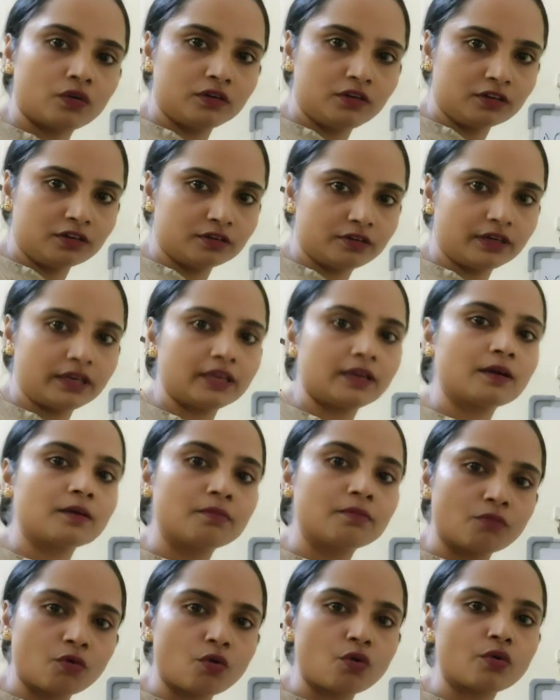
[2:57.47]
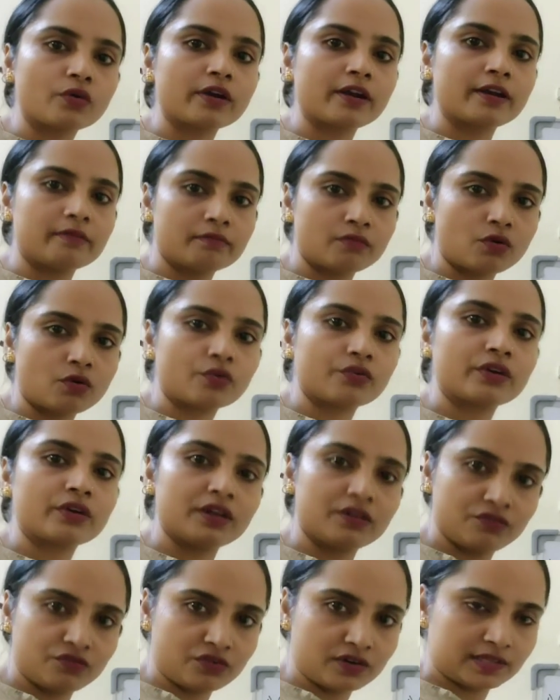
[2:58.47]
learning more and more
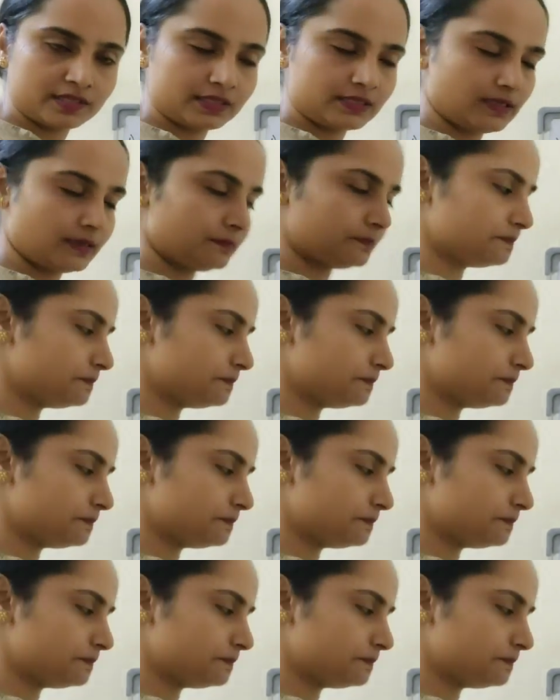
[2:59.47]
interesting.